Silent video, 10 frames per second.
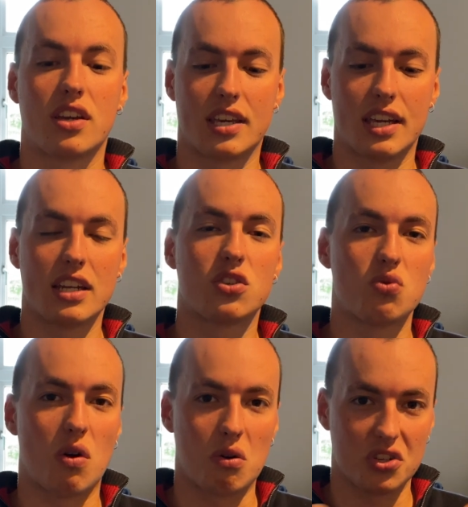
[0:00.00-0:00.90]
get to
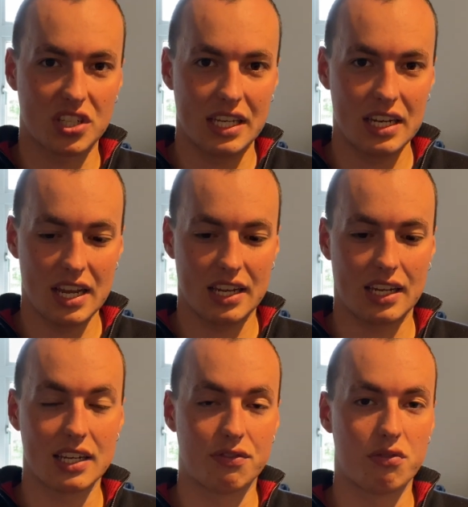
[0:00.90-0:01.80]
our skin and
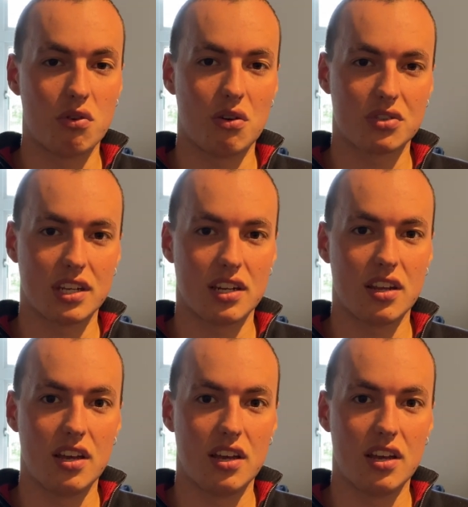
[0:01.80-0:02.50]
get through our skin,